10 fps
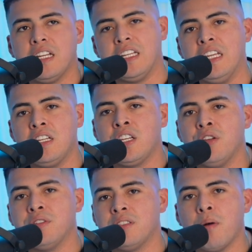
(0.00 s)

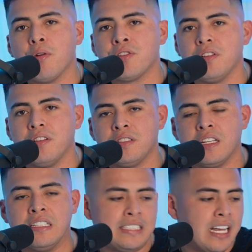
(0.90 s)
EQ is emotional
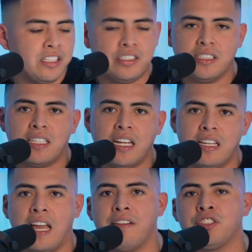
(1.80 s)
intelligence. They
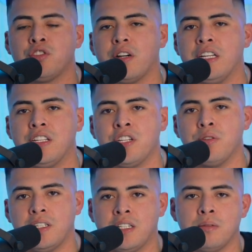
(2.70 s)
have a short EQ
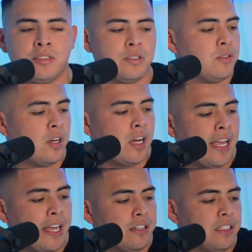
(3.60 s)
when it comes to
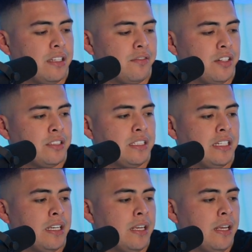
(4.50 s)
handling
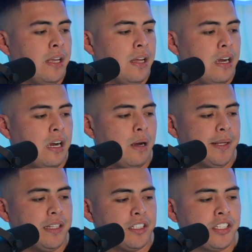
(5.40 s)
adversity.
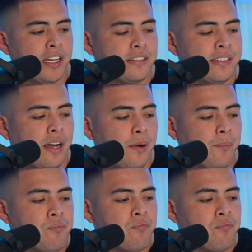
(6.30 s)
And look, check this out.